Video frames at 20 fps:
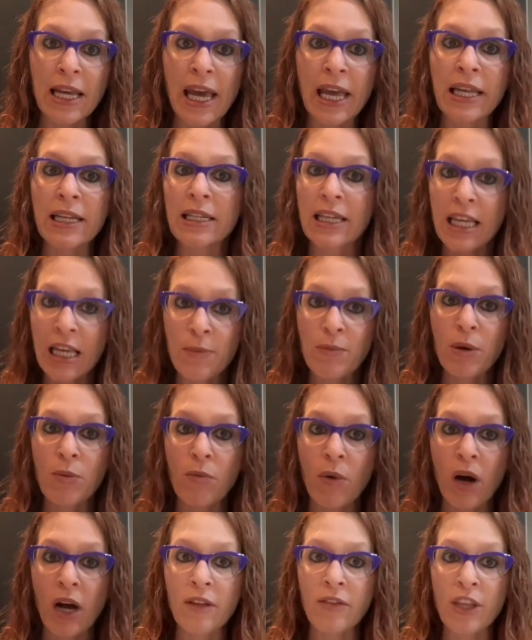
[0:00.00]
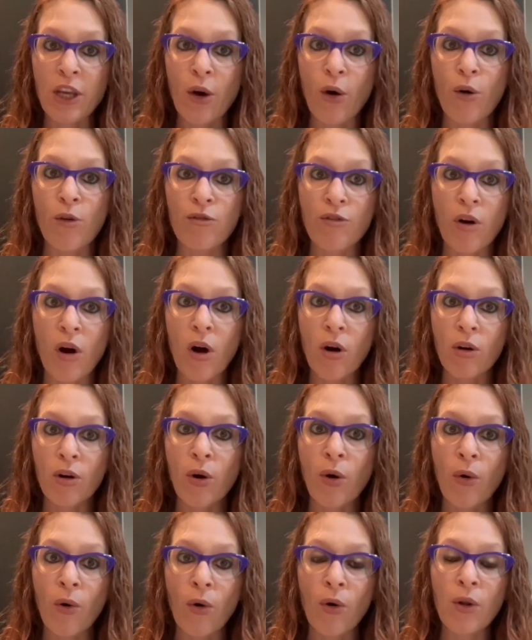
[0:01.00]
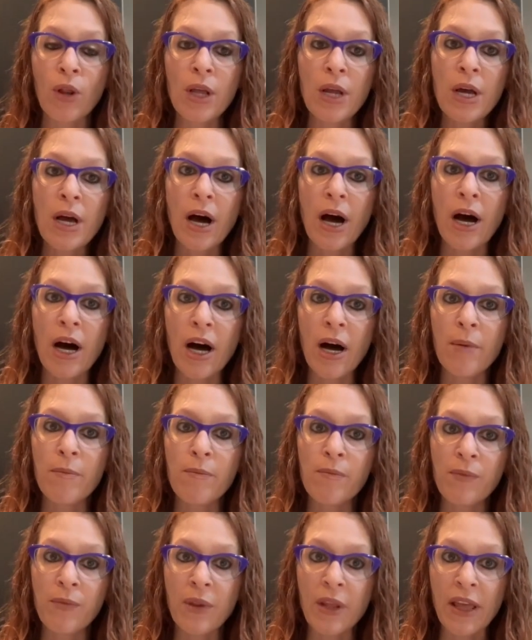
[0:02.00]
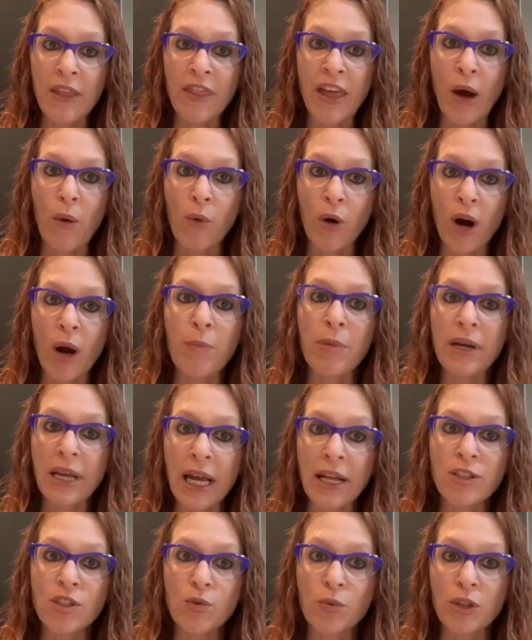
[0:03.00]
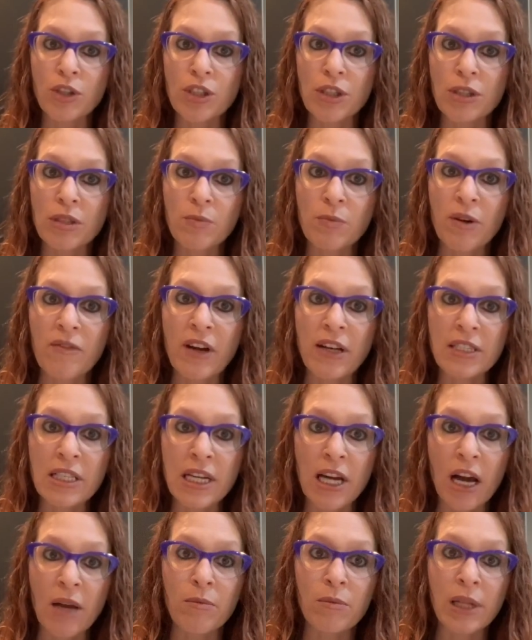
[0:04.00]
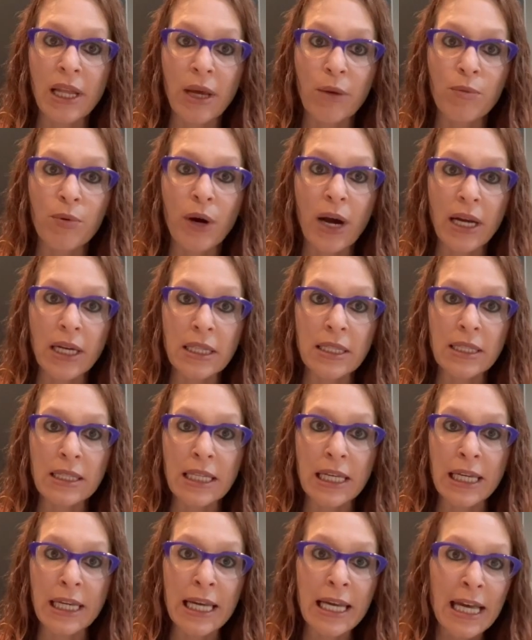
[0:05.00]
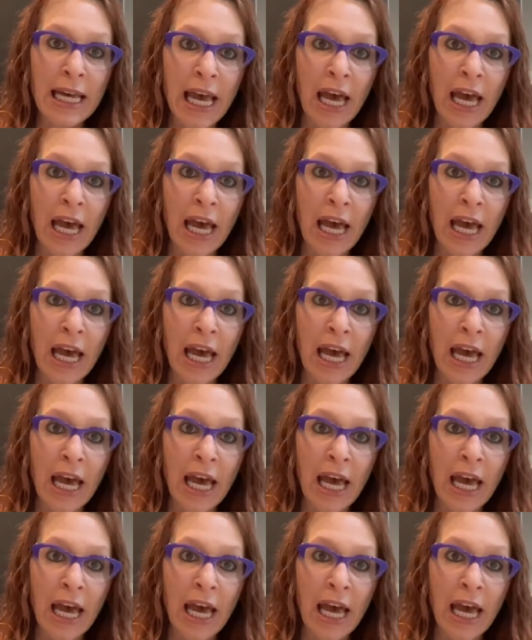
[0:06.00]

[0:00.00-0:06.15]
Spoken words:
and keep in mind the overall goal that we're up against, which is preventing unplanned pregnancy.